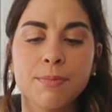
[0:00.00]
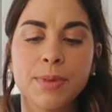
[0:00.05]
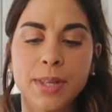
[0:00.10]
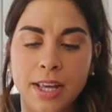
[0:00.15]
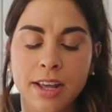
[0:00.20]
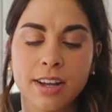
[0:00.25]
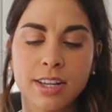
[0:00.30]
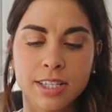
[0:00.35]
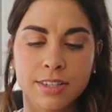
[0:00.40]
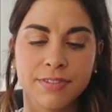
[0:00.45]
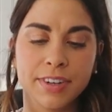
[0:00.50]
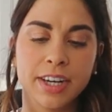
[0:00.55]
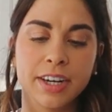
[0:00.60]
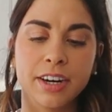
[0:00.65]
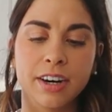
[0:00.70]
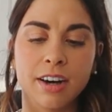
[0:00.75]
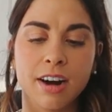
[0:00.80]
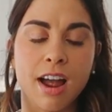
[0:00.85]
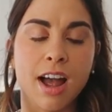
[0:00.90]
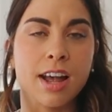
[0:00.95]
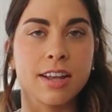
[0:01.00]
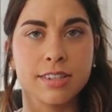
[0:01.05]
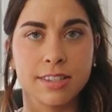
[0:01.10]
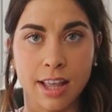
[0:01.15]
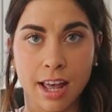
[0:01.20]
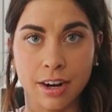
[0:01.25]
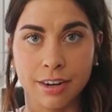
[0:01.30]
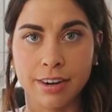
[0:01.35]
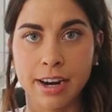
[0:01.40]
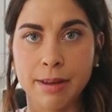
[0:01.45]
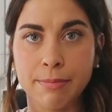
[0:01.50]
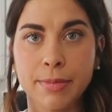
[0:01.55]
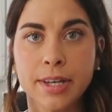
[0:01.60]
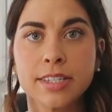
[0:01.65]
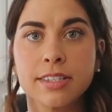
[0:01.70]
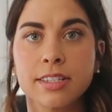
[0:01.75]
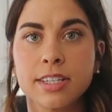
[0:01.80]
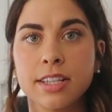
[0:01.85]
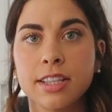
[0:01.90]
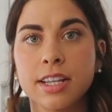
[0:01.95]
Because vinegar has that great
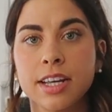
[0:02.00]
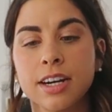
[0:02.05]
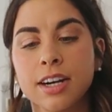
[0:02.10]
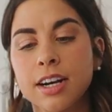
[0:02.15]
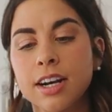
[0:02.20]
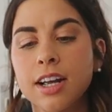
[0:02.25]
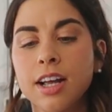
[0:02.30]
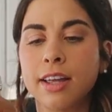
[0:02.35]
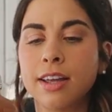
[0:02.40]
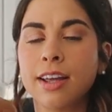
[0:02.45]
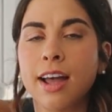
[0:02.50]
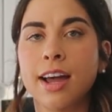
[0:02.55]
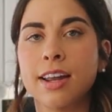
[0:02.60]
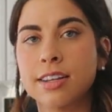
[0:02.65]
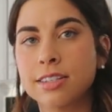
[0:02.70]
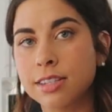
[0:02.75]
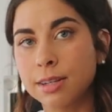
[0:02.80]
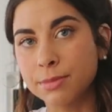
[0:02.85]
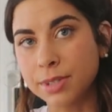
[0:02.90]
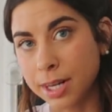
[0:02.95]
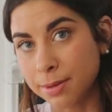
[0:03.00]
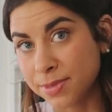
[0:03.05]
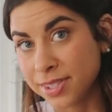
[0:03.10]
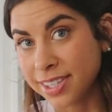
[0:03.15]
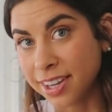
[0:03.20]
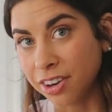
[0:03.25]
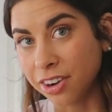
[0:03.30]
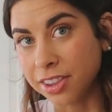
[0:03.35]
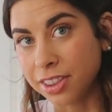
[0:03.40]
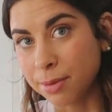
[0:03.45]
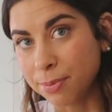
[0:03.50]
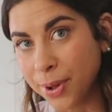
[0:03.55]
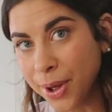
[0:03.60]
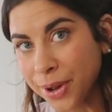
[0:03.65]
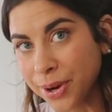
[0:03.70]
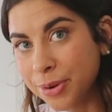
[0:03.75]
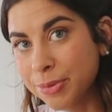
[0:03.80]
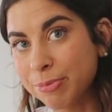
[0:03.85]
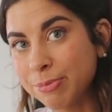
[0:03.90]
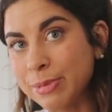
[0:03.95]
must in there, it can kind of sometimes settle at the
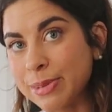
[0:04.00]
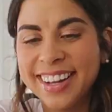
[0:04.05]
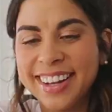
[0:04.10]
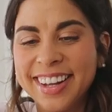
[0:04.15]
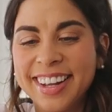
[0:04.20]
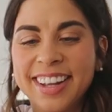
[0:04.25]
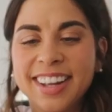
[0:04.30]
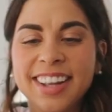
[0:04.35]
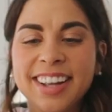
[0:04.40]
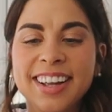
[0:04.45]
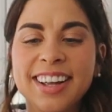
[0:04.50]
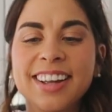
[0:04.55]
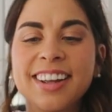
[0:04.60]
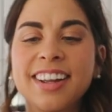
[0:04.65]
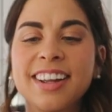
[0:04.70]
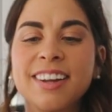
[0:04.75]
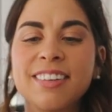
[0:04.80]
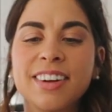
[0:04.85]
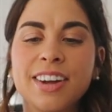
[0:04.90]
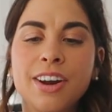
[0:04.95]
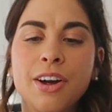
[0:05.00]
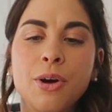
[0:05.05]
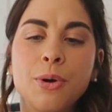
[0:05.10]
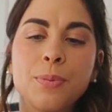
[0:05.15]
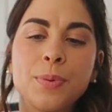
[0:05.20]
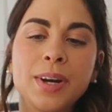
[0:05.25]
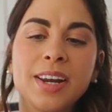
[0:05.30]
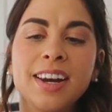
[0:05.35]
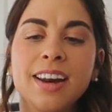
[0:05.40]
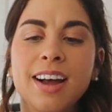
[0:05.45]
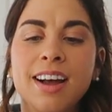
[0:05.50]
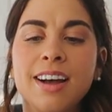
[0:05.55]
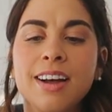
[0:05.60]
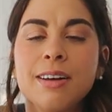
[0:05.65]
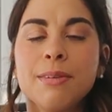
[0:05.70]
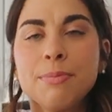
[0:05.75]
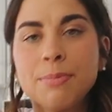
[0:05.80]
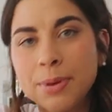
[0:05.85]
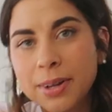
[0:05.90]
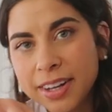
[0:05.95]
bottom. I'm gonna open it
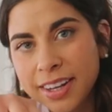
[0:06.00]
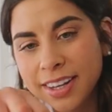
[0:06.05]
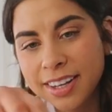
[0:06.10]
up.